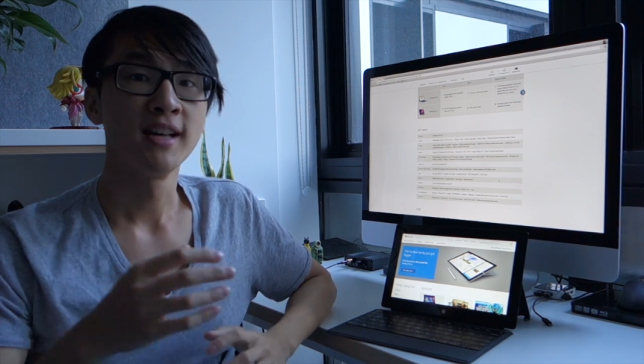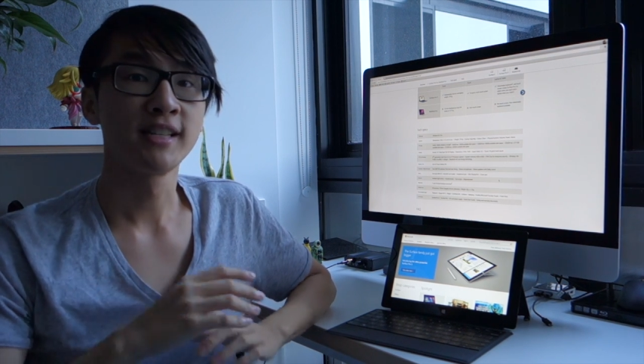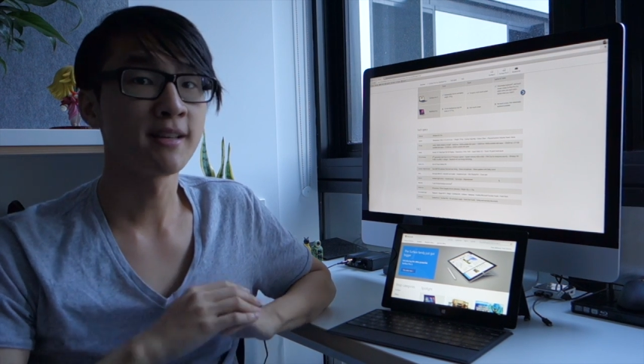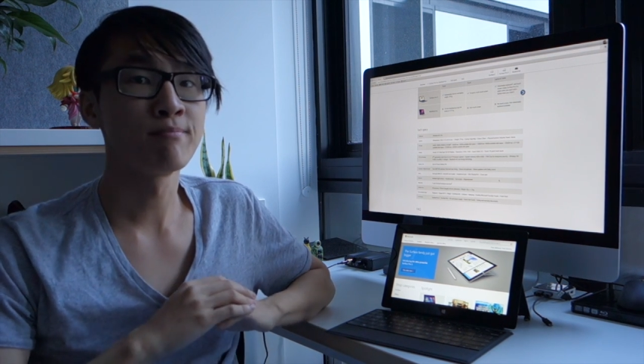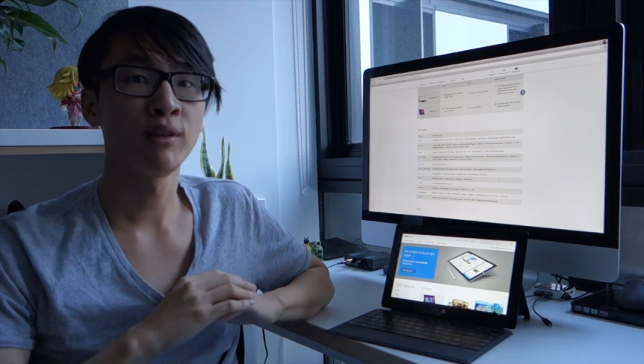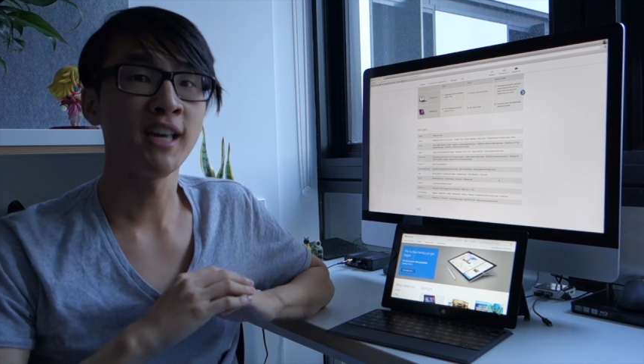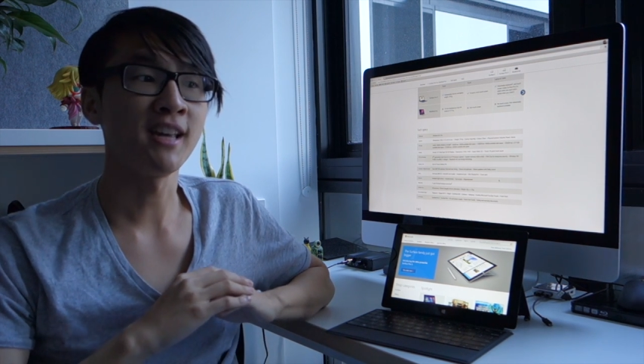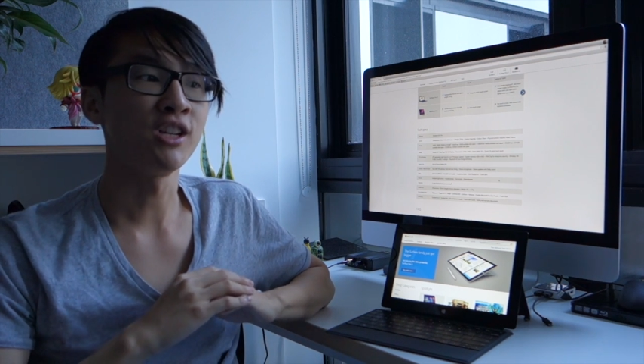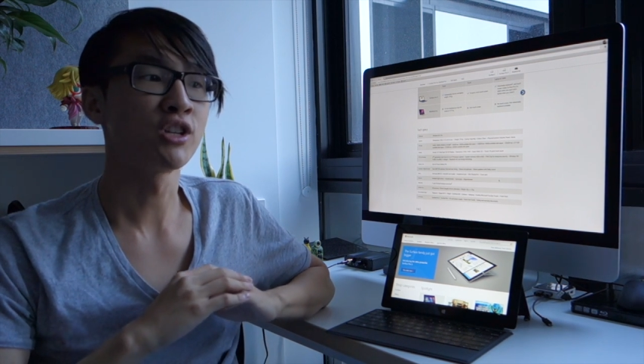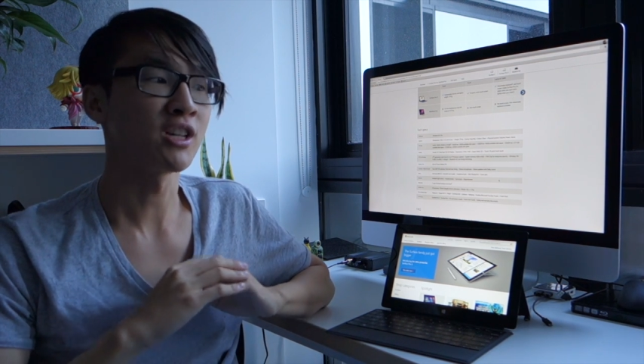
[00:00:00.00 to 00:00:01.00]

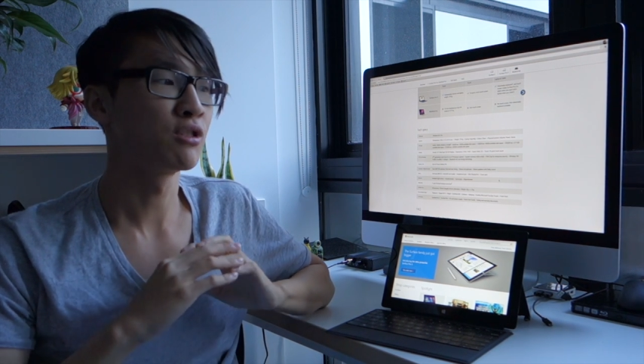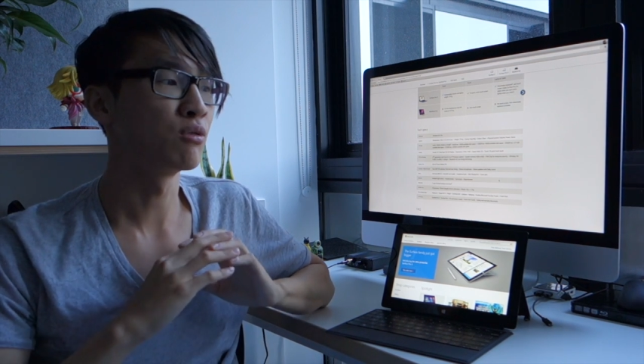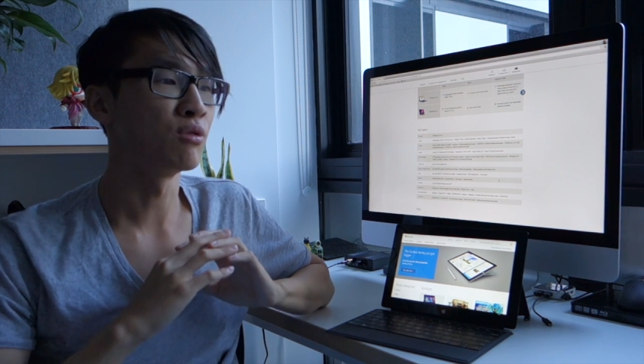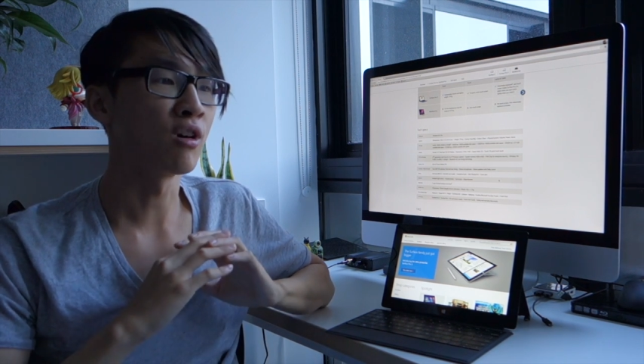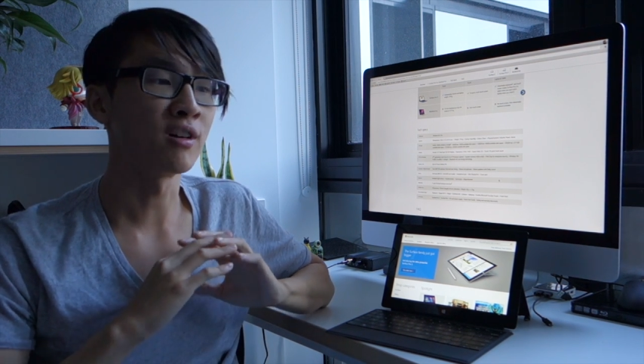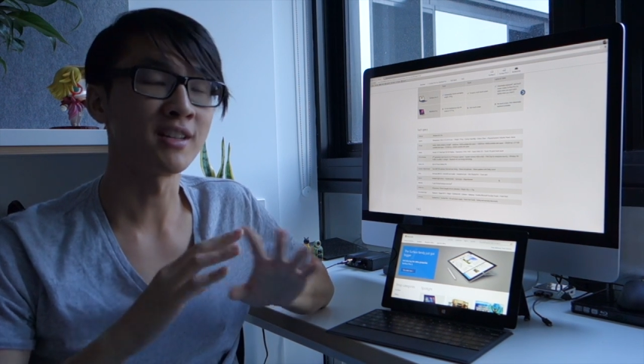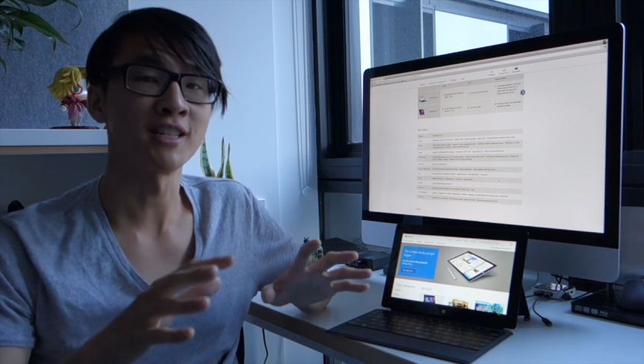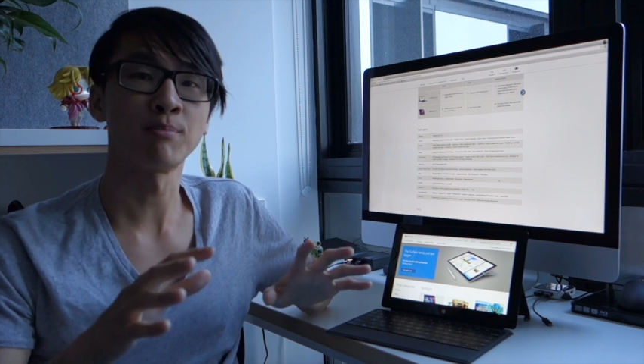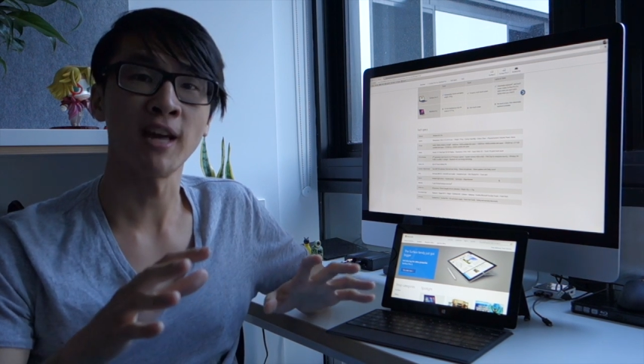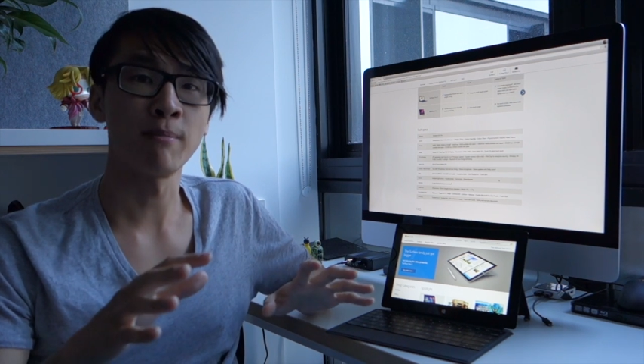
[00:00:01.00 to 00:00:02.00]
simply just do not
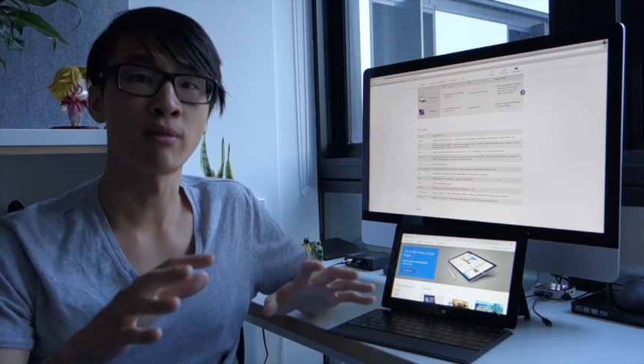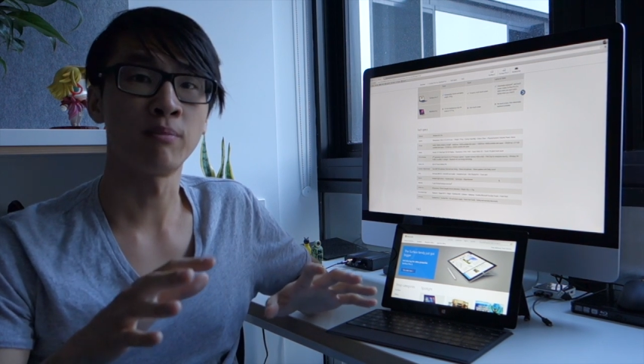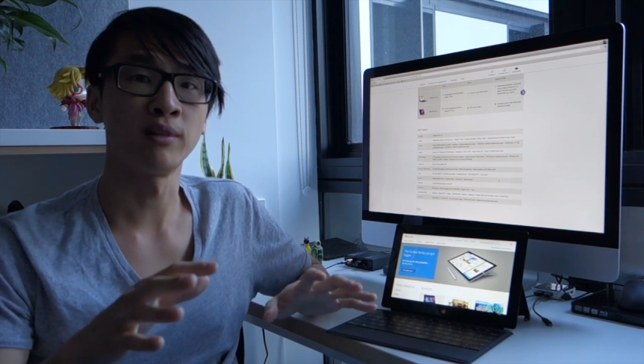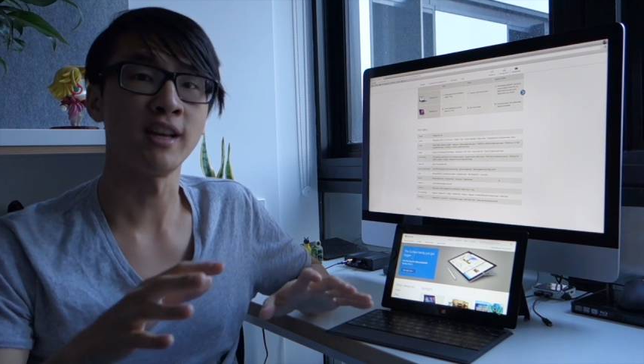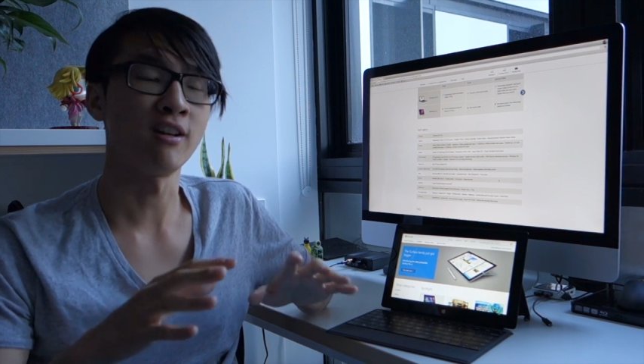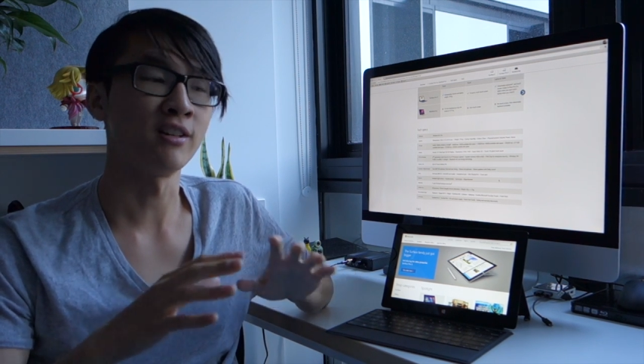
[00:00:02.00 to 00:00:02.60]
display properly